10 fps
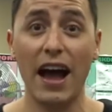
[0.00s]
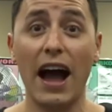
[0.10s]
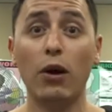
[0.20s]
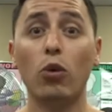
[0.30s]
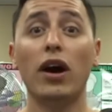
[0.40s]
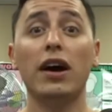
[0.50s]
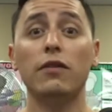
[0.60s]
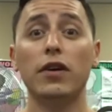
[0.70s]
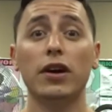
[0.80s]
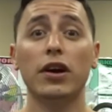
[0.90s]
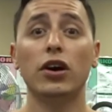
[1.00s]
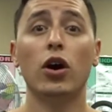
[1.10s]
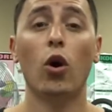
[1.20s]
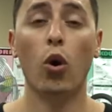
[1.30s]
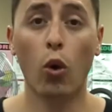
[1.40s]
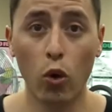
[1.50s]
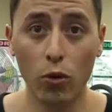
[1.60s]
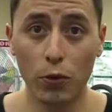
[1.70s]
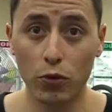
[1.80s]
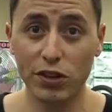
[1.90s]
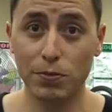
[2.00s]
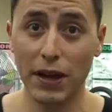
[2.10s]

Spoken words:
I will have horrible wrist